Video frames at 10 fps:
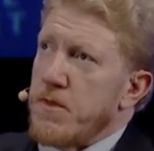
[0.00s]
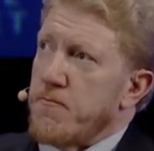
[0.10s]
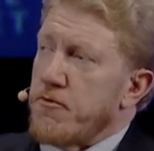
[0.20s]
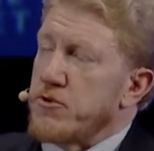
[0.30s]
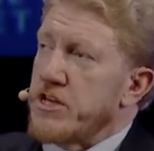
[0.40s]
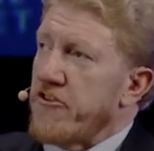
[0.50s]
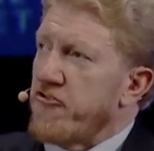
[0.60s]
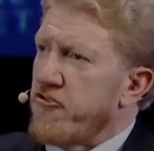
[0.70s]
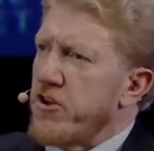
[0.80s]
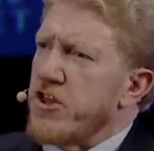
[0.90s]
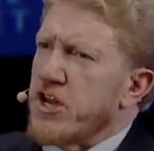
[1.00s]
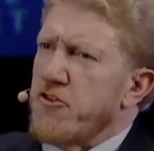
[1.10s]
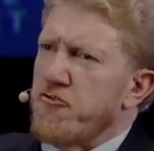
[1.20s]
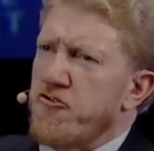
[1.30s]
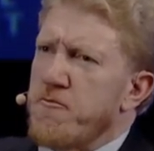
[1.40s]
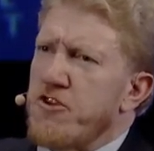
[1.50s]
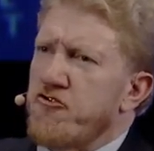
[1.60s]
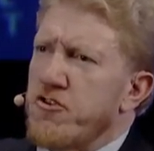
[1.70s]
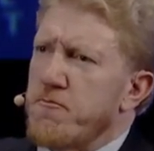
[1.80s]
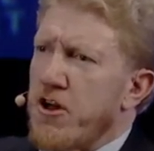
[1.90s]
protests in the countries you
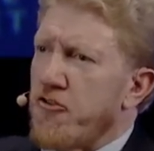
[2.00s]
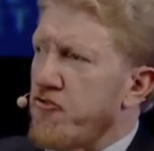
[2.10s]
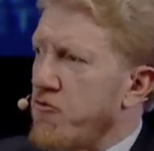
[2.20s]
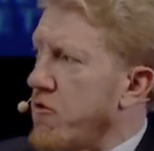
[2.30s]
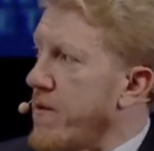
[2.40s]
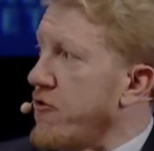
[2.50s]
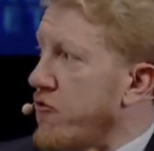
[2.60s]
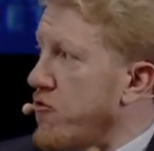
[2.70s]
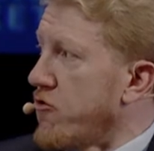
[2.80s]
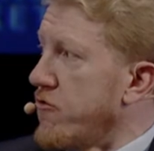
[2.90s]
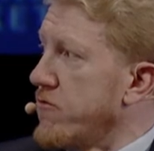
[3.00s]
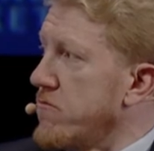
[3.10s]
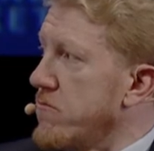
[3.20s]
mentioned, but also around the world,